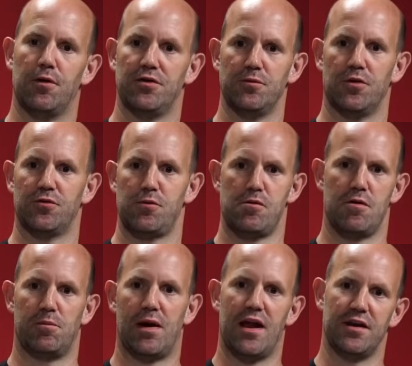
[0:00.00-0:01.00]
what it was we were
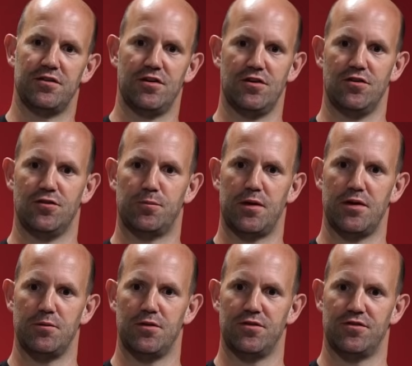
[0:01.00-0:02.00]
planning to use, but
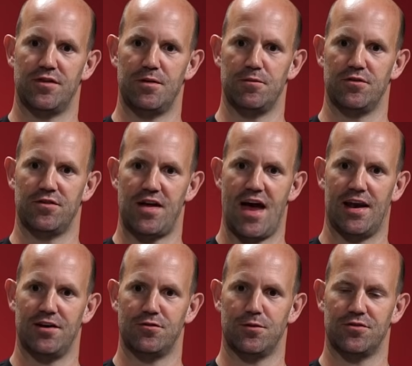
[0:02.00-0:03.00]
it was
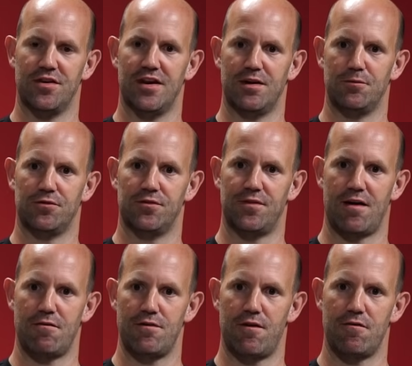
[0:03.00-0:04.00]
hellish, wasn't it? It was a
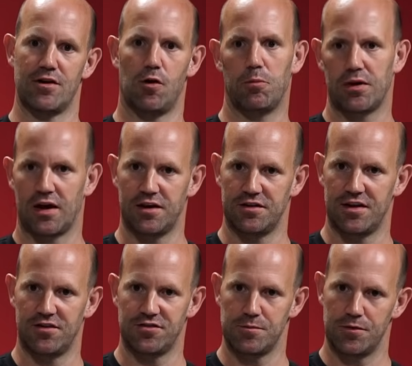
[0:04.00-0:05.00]
very, very complicated
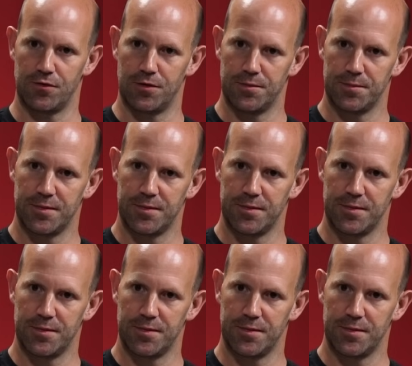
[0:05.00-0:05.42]
tester before.